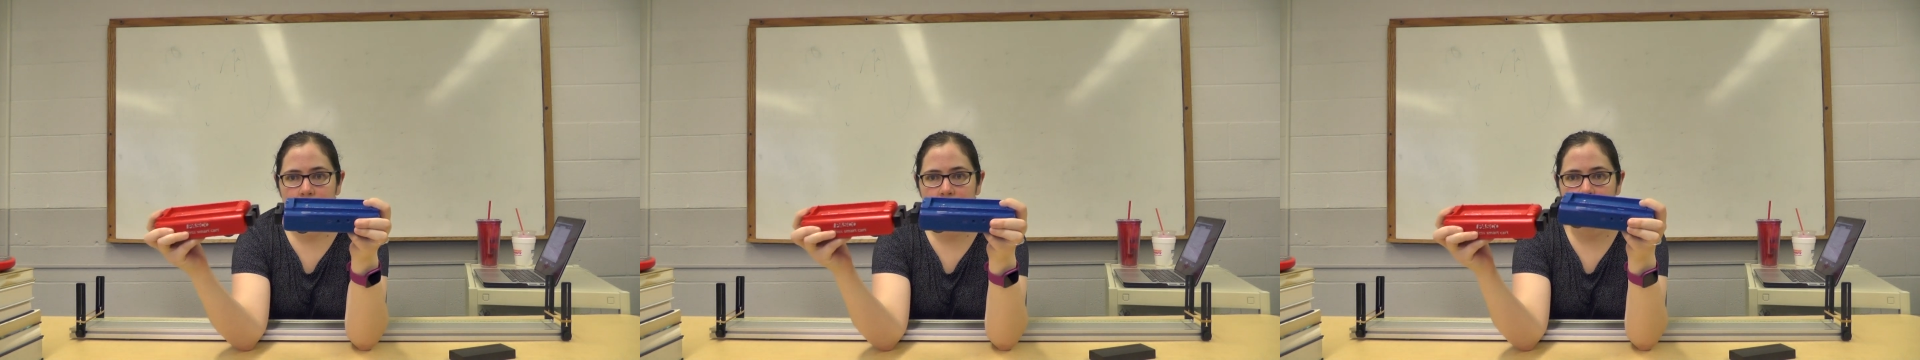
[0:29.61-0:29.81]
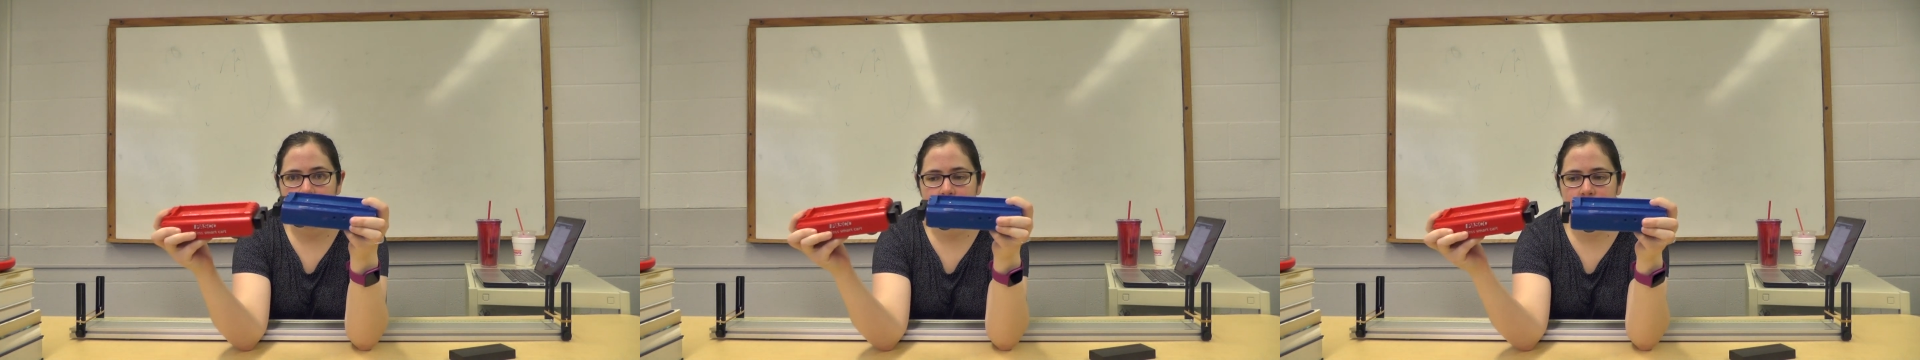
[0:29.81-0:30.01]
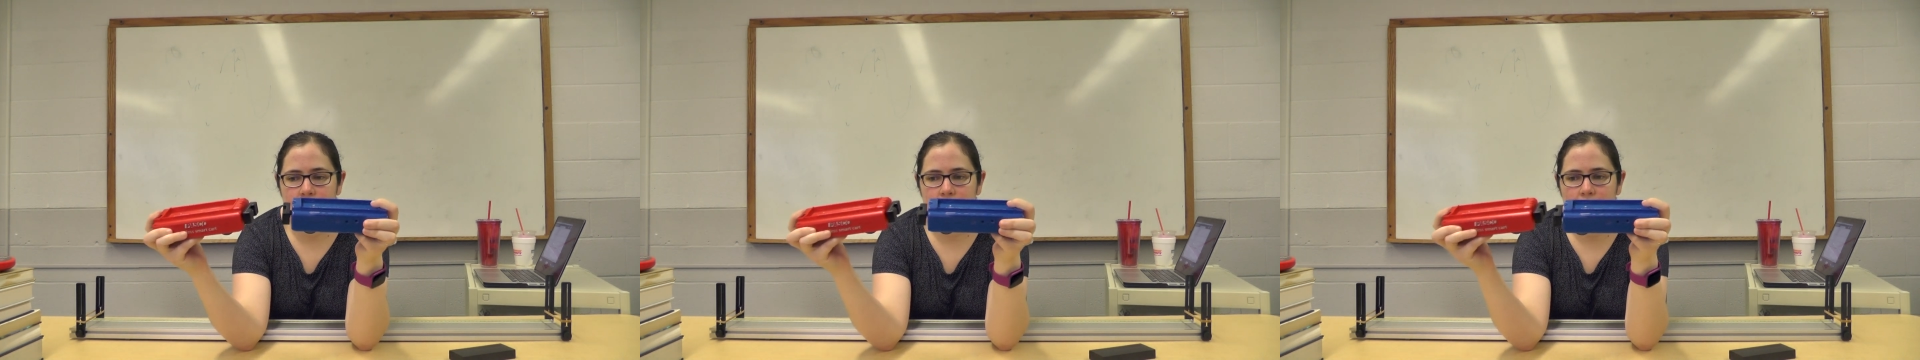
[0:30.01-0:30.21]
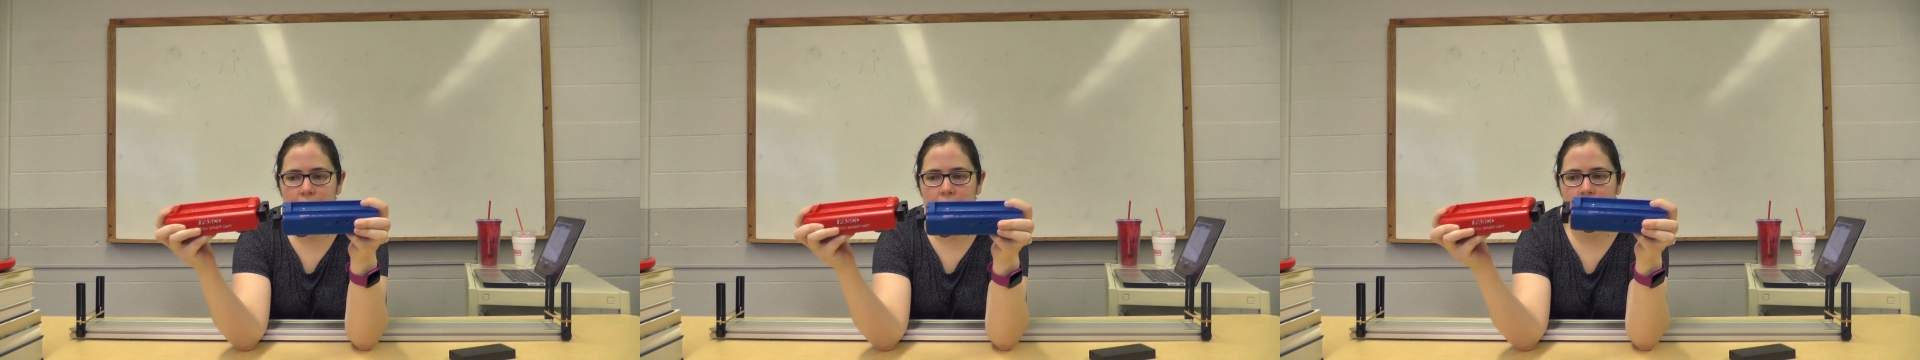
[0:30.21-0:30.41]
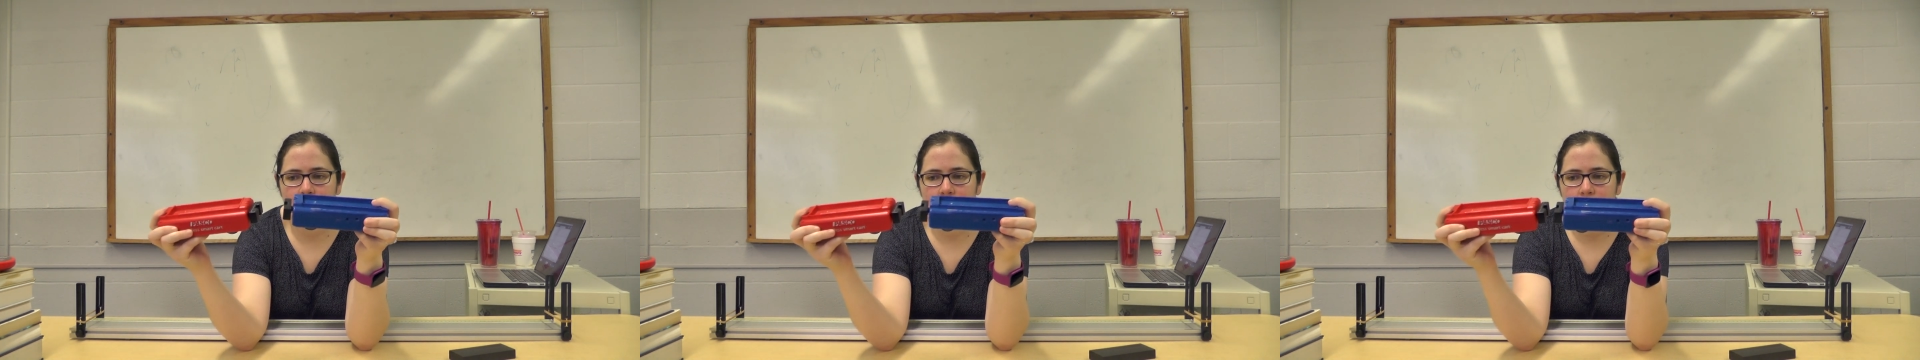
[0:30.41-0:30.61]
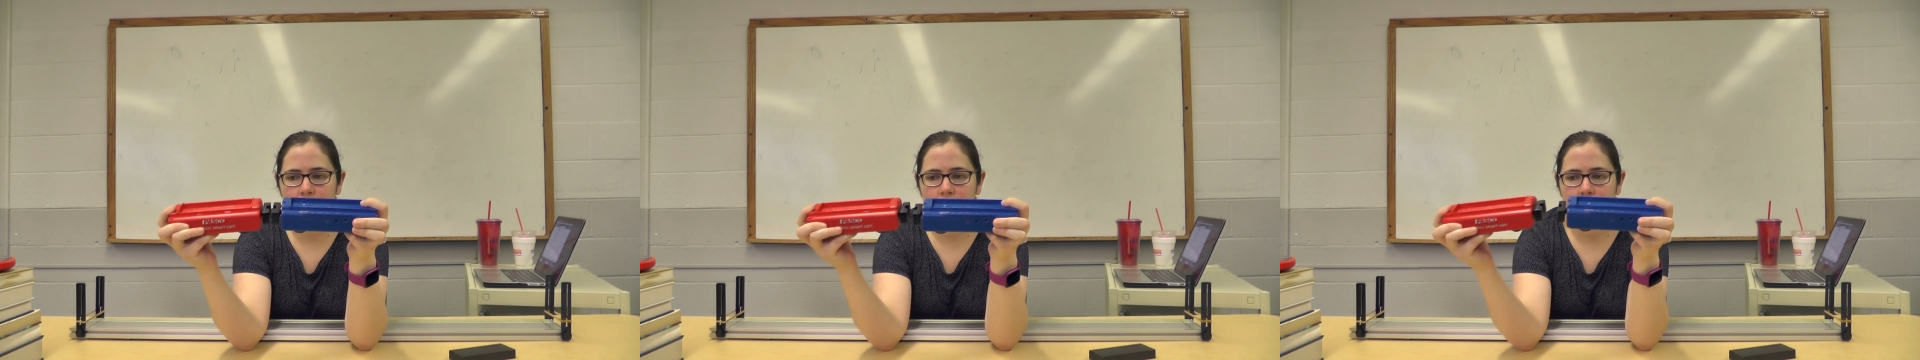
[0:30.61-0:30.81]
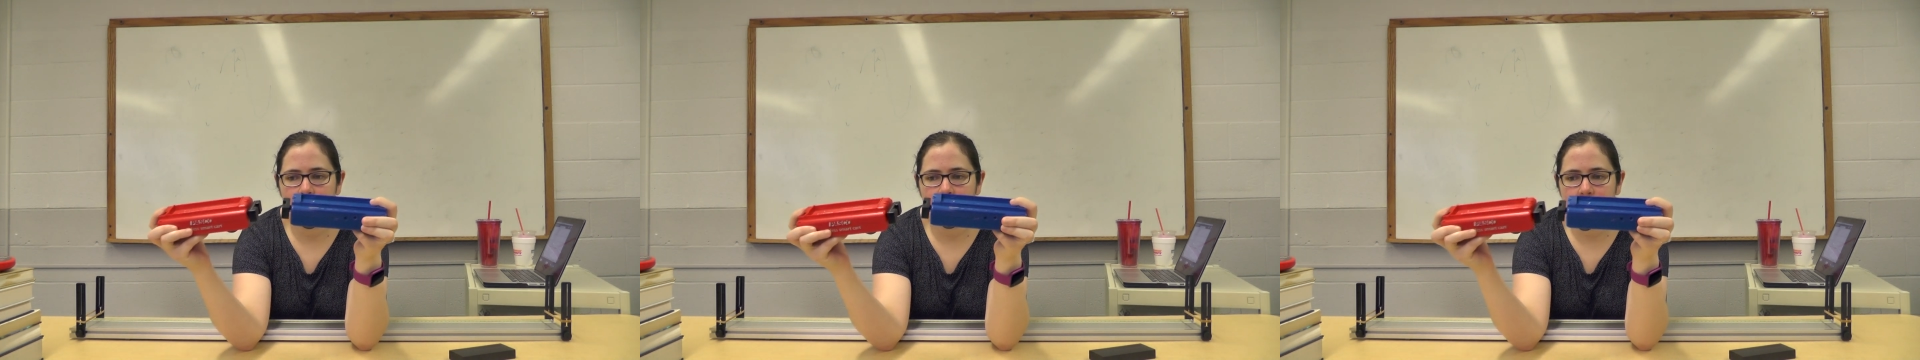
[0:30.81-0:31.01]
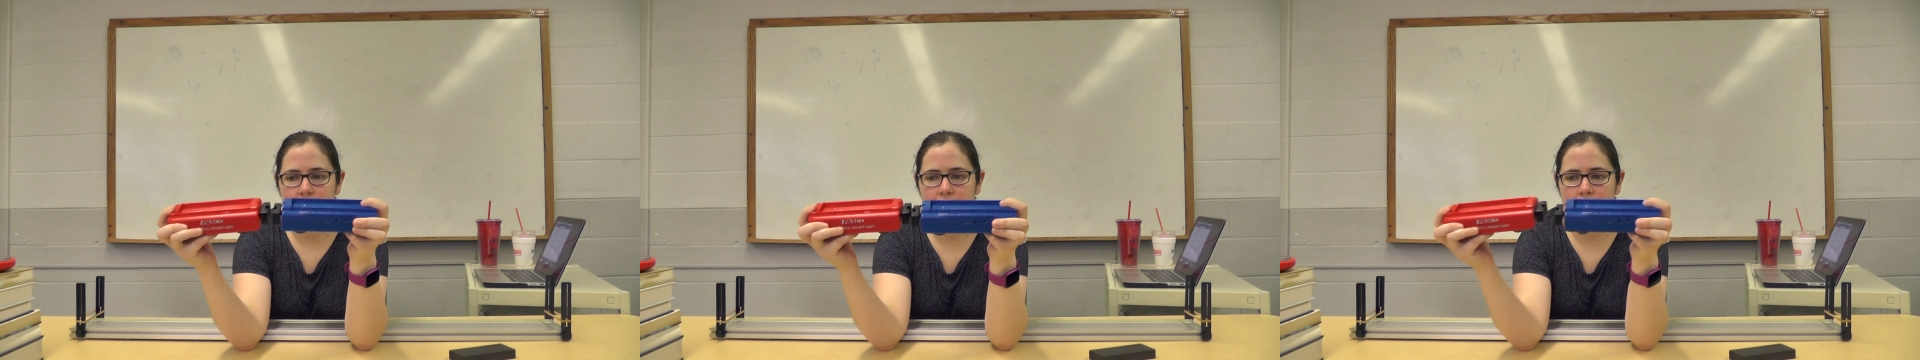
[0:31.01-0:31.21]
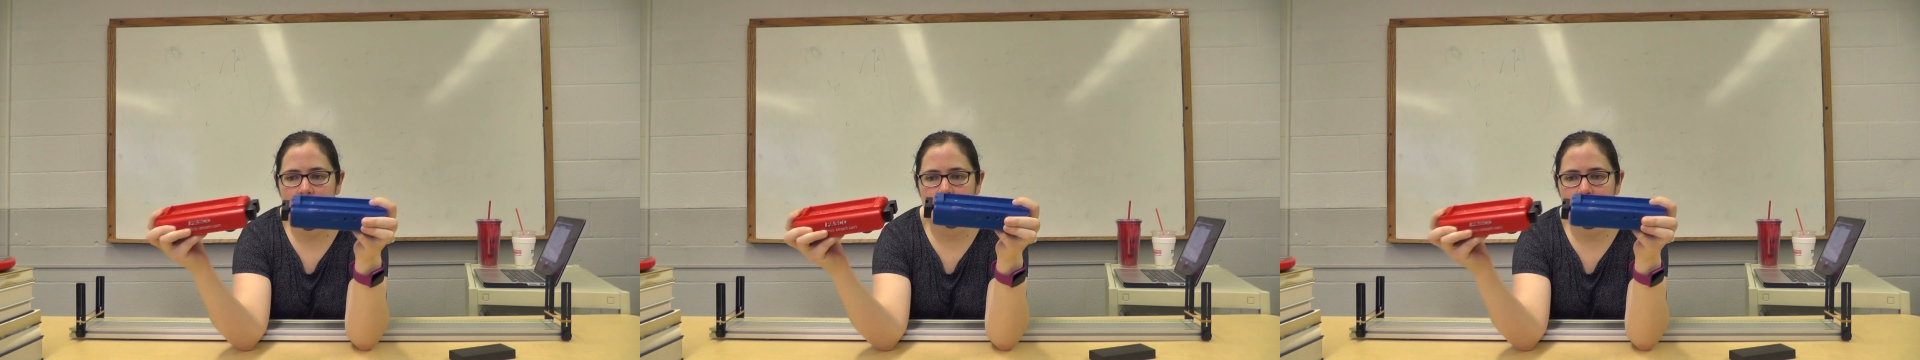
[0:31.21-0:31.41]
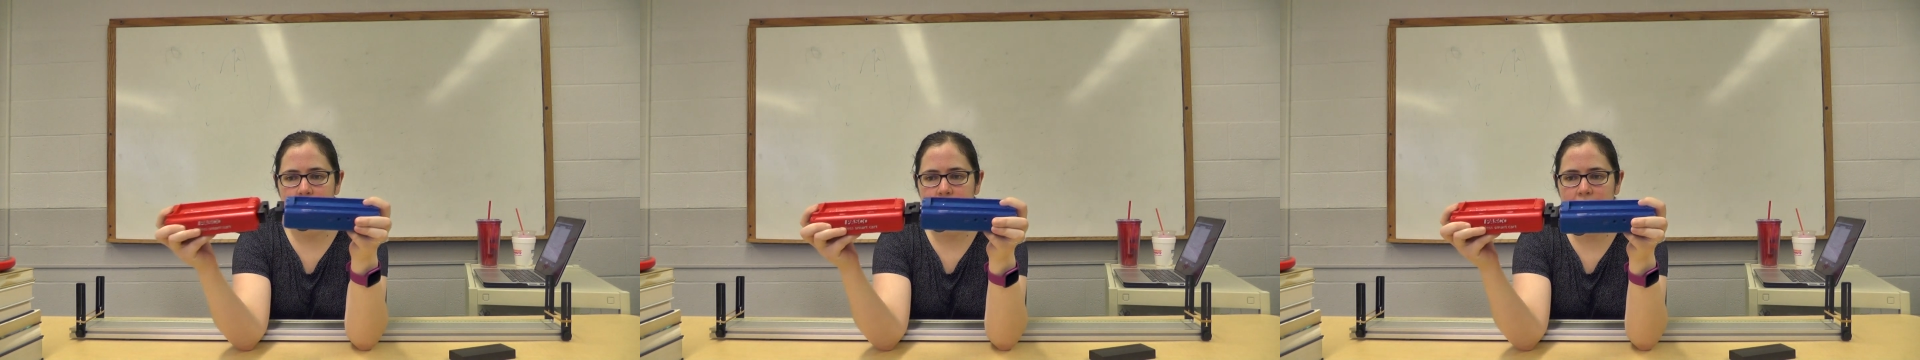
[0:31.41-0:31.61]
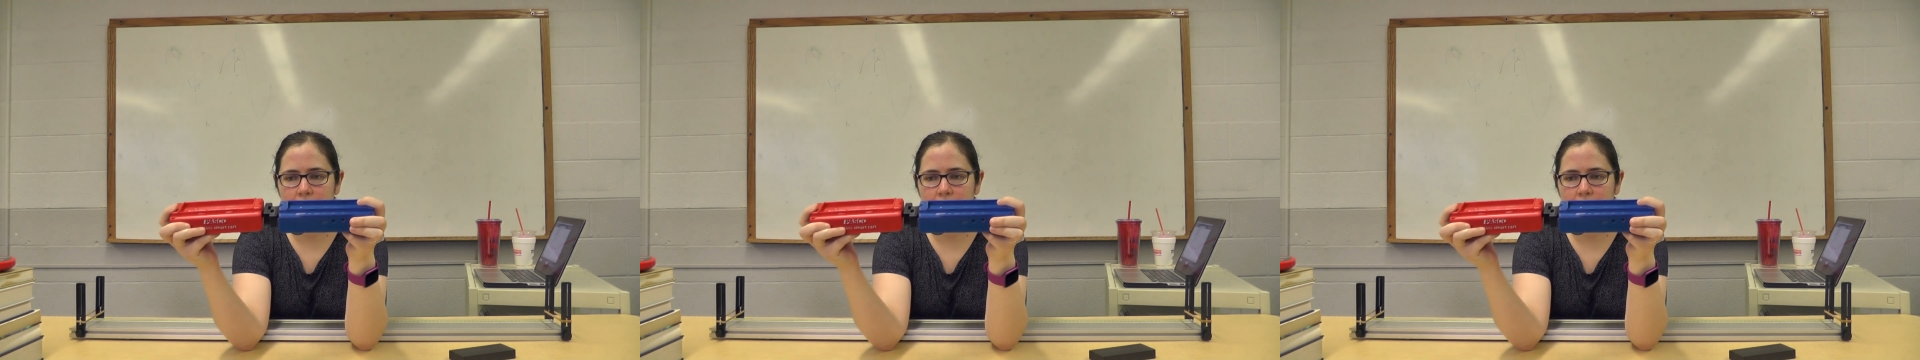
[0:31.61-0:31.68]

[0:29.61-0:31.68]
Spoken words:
and so as magnets